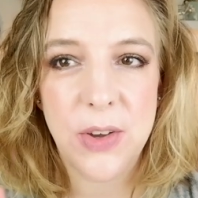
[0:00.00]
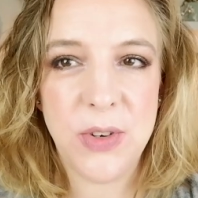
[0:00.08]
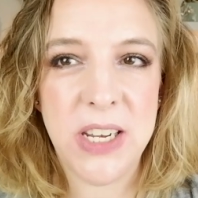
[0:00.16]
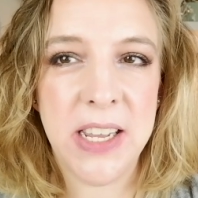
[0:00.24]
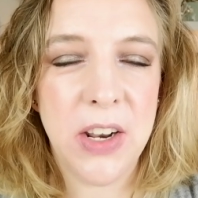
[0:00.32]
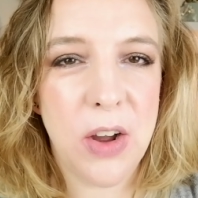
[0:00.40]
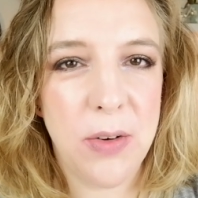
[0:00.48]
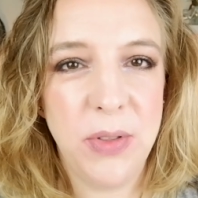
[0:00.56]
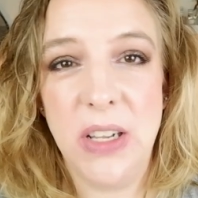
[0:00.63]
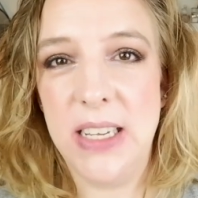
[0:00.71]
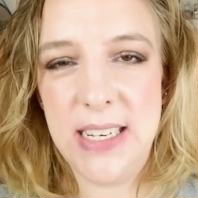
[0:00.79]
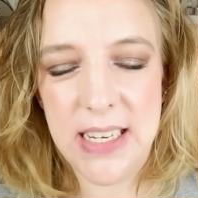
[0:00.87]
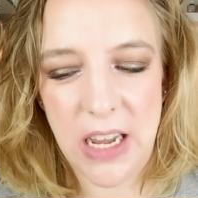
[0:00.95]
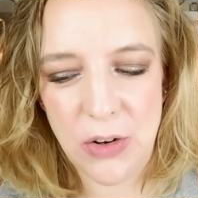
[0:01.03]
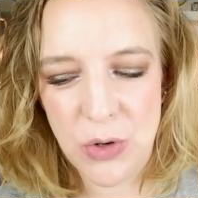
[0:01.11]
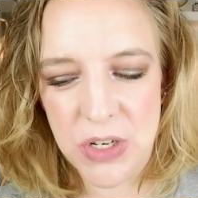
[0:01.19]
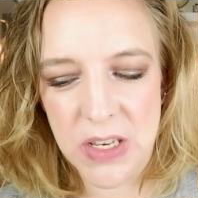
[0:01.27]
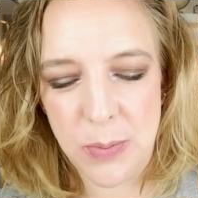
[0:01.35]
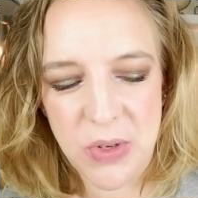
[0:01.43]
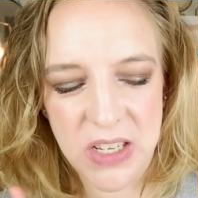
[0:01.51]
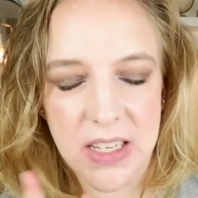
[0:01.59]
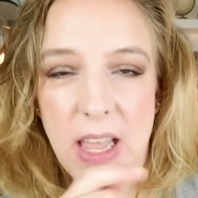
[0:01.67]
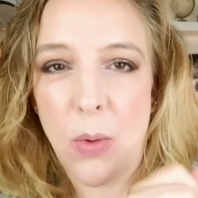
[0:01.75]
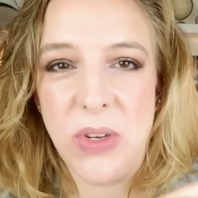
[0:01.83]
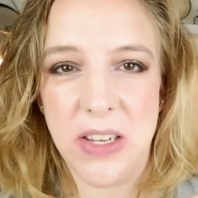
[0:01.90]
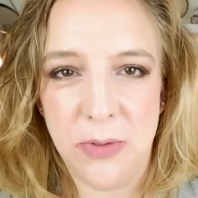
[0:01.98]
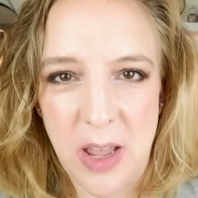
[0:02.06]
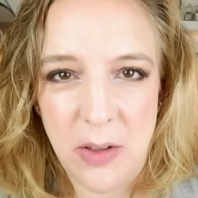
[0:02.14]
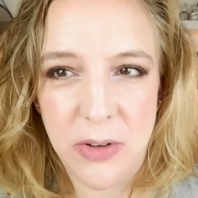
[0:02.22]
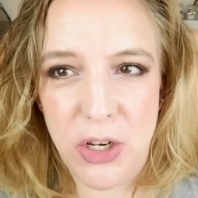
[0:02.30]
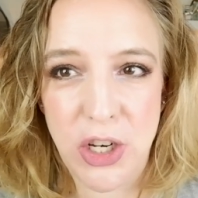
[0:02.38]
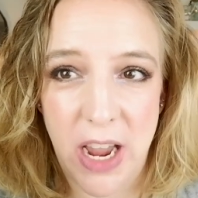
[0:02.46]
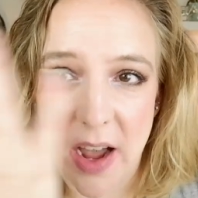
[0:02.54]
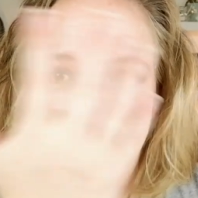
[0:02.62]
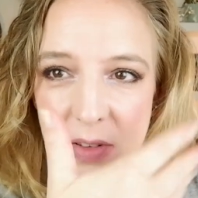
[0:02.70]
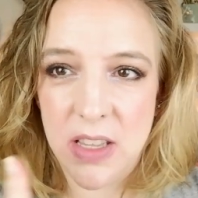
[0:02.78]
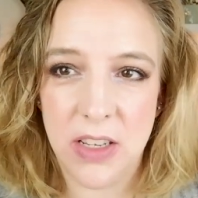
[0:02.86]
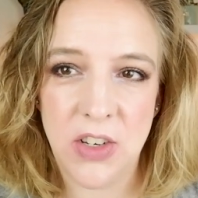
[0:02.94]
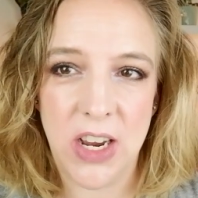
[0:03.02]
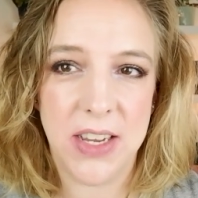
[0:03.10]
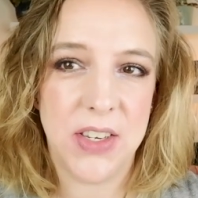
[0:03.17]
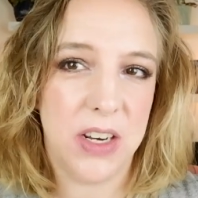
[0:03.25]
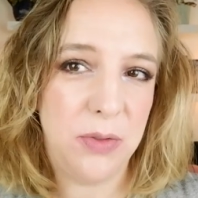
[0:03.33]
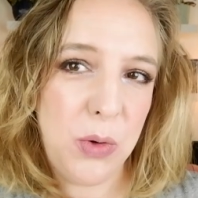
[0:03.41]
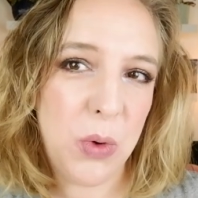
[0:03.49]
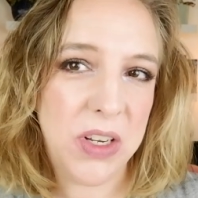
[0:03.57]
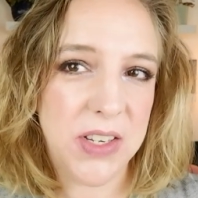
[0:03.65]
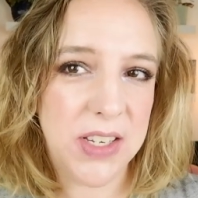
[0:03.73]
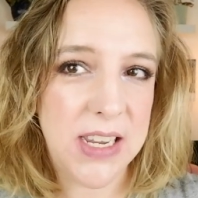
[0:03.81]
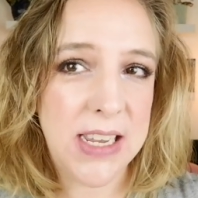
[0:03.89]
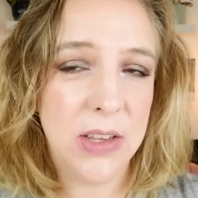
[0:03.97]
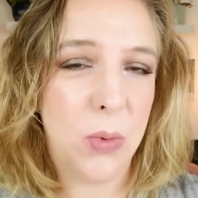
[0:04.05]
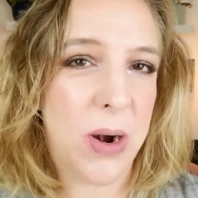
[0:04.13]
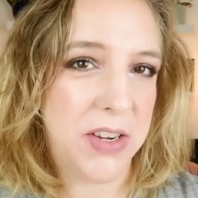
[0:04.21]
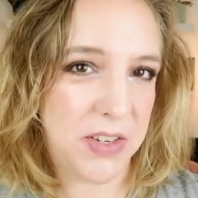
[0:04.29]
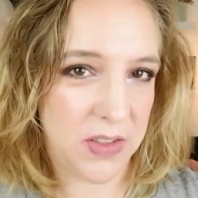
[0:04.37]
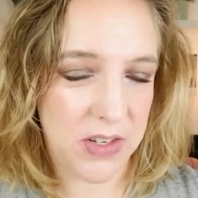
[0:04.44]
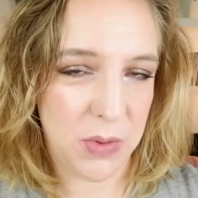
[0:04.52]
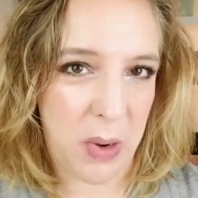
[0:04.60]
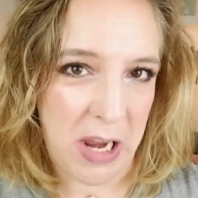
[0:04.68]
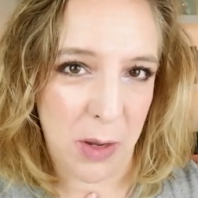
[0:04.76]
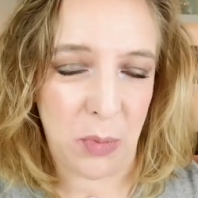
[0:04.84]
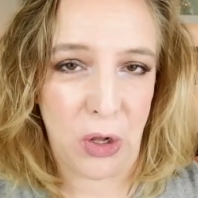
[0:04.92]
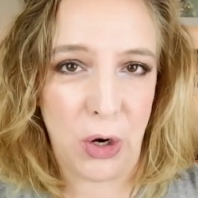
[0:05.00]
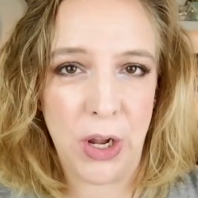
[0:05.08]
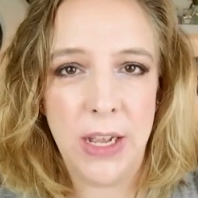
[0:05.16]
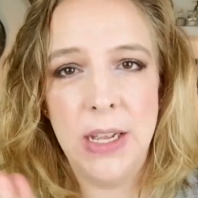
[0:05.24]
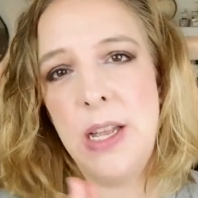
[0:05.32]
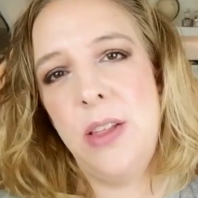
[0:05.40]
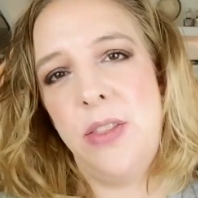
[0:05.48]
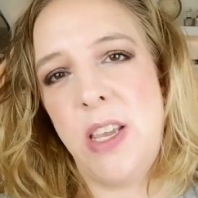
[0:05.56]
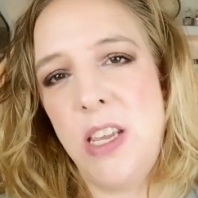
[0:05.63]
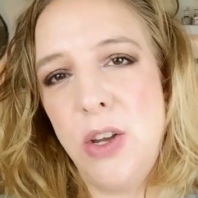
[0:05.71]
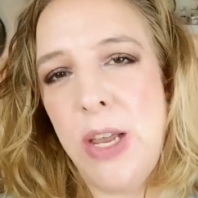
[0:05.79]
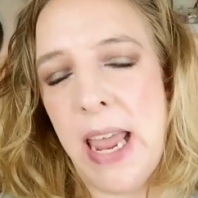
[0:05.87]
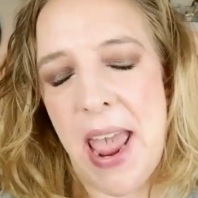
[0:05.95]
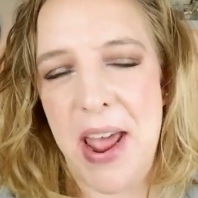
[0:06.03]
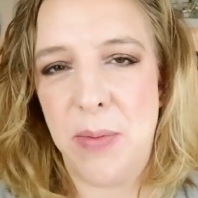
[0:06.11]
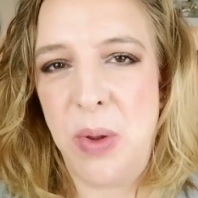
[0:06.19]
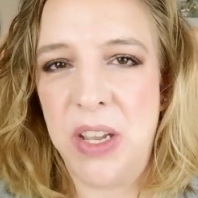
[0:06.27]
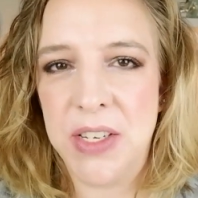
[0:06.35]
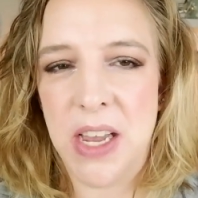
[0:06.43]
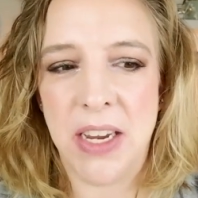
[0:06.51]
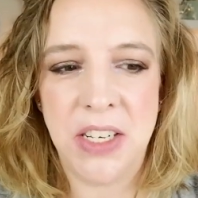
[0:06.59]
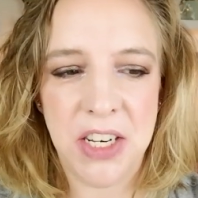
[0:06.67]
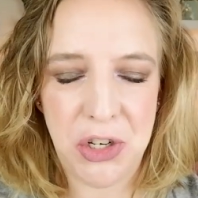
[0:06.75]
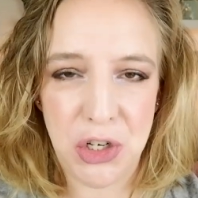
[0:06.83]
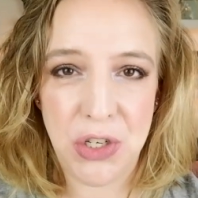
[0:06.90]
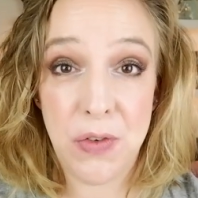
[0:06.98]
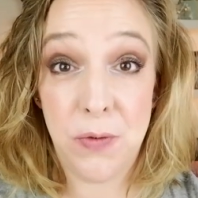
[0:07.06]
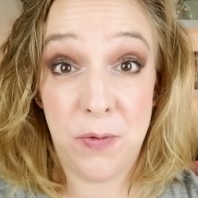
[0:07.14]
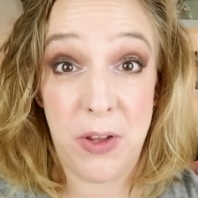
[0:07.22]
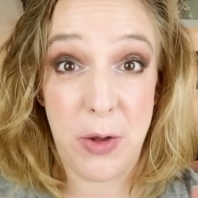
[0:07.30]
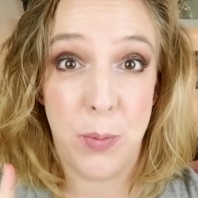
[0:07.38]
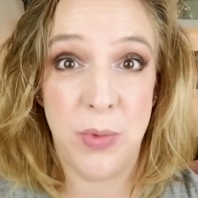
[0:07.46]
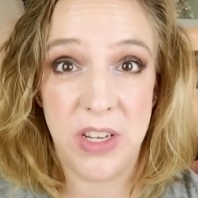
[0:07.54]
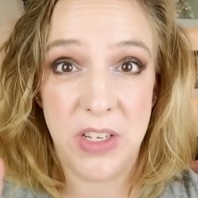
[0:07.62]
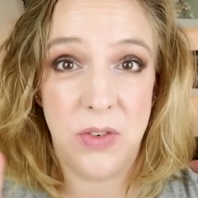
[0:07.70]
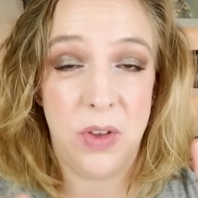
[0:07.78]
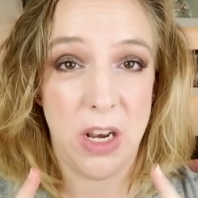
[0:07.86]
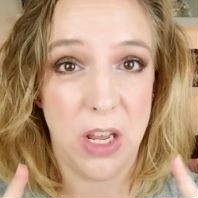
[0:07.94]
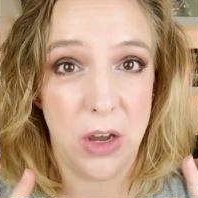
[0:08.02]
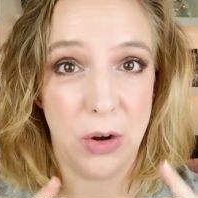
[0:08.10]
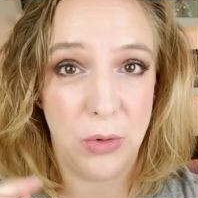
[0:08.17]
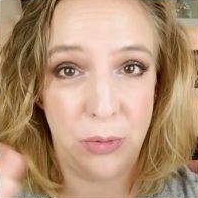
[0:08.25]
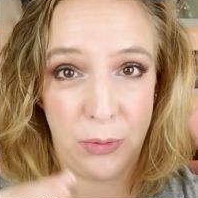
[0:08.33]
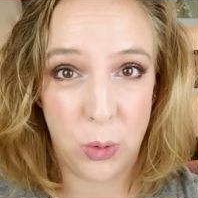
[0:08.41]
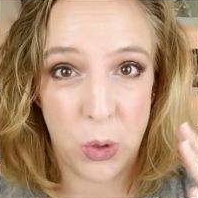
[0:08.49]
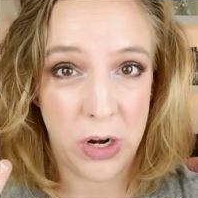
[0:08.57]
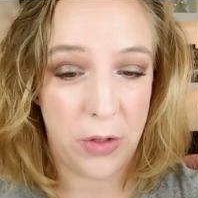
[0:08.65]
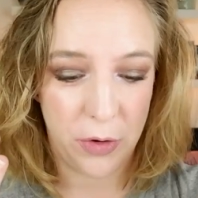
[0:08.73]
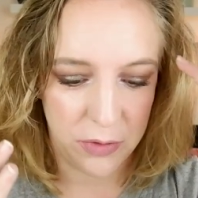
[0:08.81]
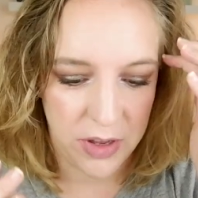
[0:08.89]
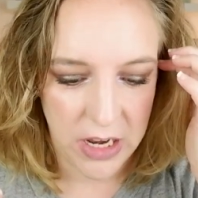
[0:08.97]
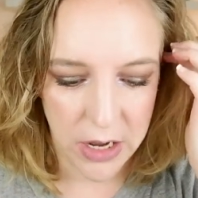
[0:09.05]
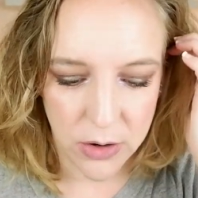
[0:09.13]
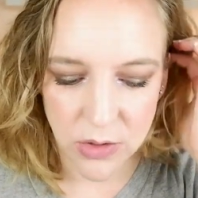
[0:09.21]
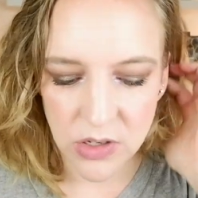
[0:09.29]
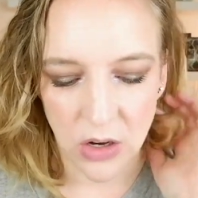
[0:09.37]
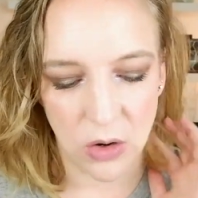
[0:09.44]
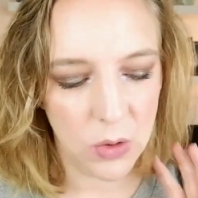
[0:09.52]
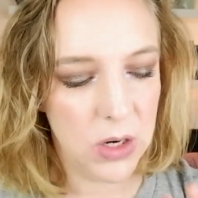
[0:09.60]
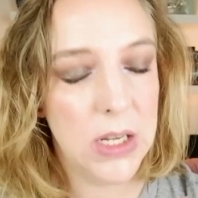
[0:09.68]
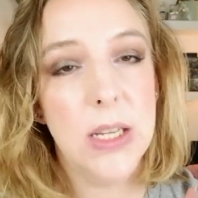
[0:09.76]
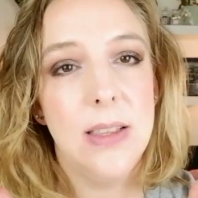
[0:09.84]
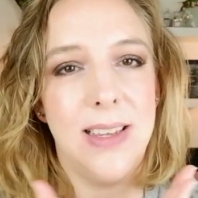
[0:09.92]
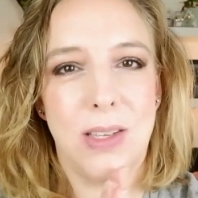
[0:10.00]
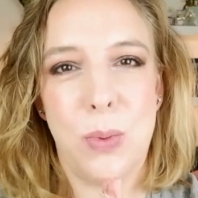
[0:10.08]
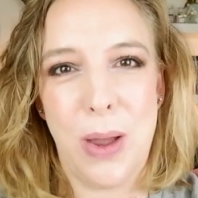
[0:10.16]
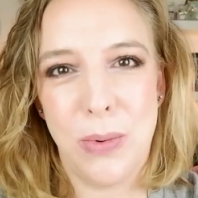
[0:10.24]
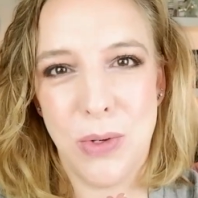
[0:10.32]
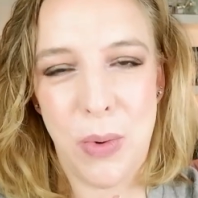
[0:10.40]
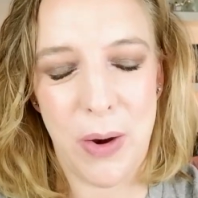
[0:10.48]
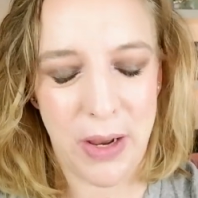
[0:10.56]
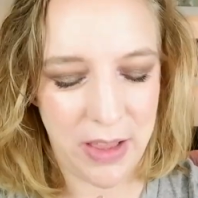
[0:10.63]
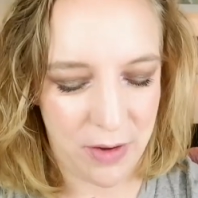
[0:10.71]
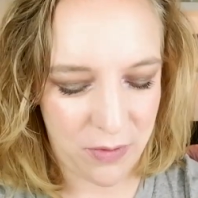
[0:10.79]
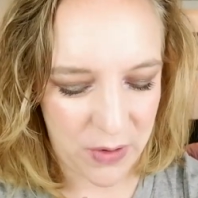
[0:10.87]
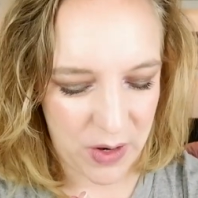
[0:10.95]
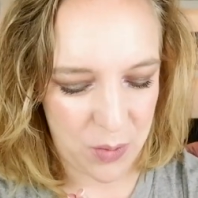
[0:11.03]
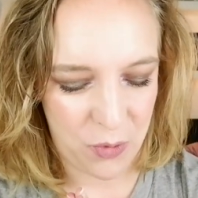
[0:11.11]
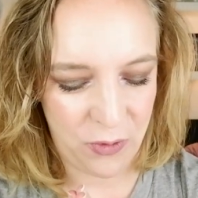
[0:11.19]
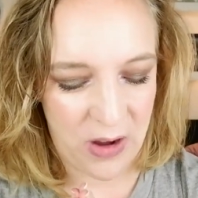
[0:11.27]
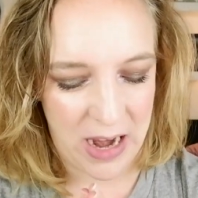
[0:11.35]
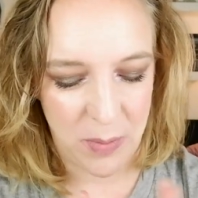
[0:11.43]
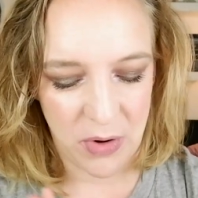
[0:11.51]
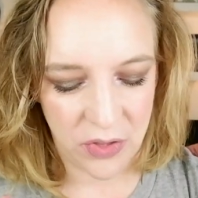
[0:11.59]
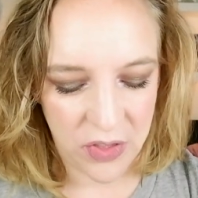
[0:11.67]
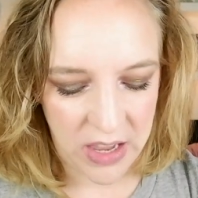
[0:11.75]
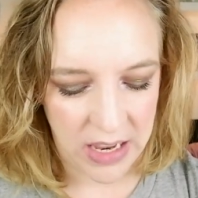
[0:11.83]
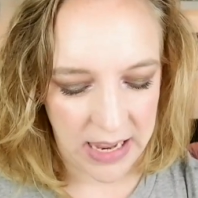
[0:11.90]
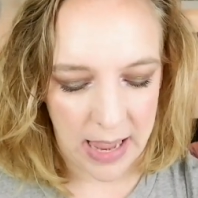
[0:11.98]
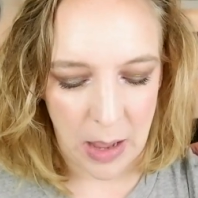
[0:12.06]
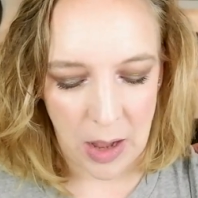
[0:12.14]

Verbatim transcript: So I've taken off the Lisa Eldridge lipstick. That was Velvet Jazz, and if you want to see the rest of this makeup look, then you can, because I did just film this video for another video. So that's why I was wearing that very vibrant thing.